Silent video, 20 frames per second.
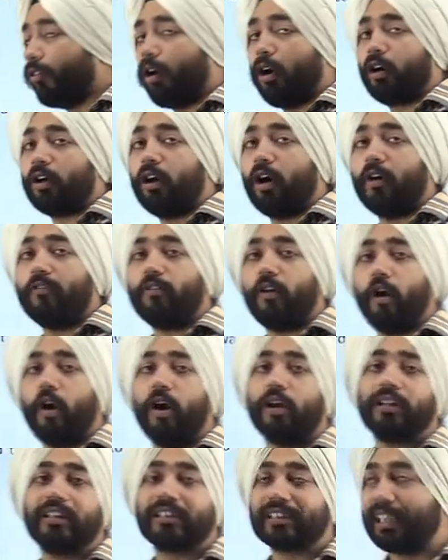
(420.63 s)
award of
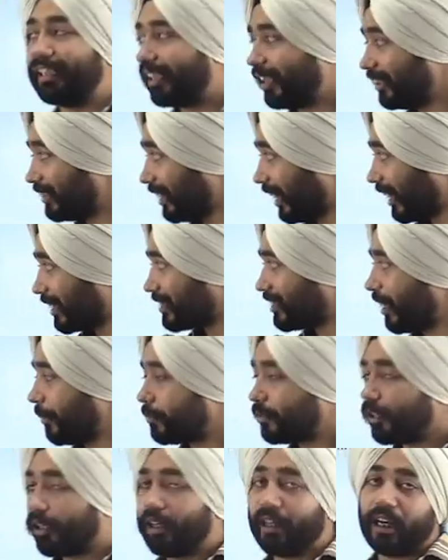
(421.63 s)
all these countries
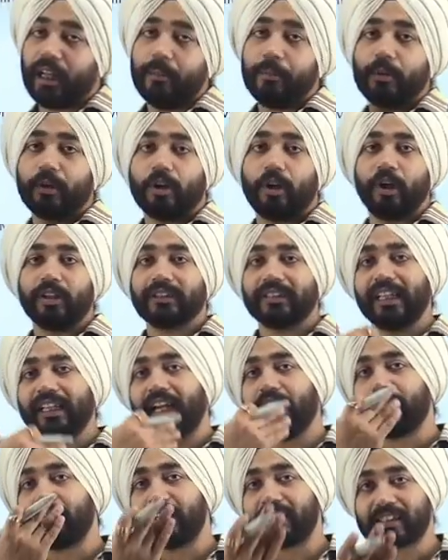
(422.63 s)
except Suriname because
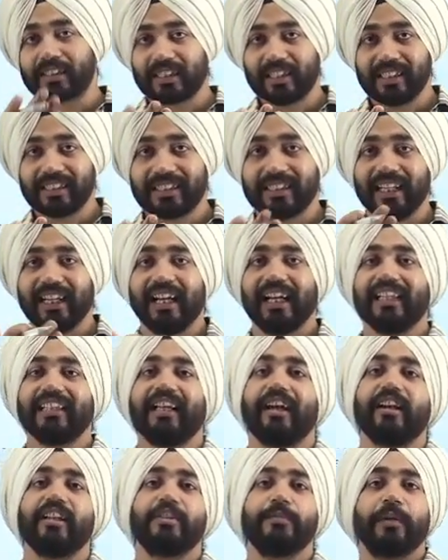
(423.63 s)
that I have discussed,
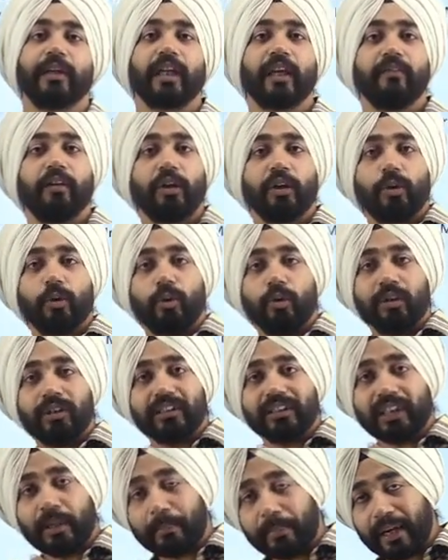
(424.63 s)
that has been given to
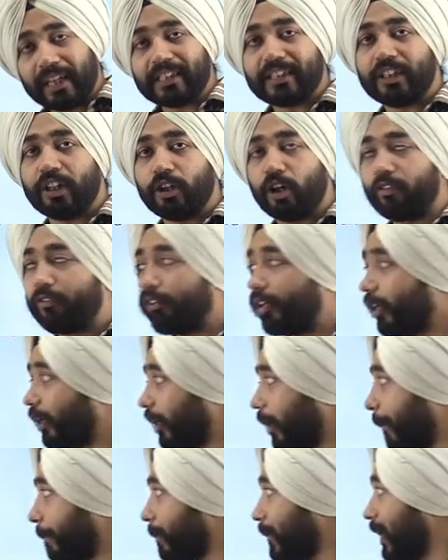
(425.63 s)
the president of
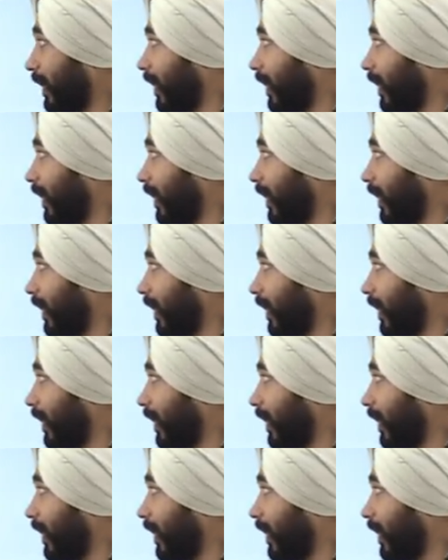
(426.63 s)
India.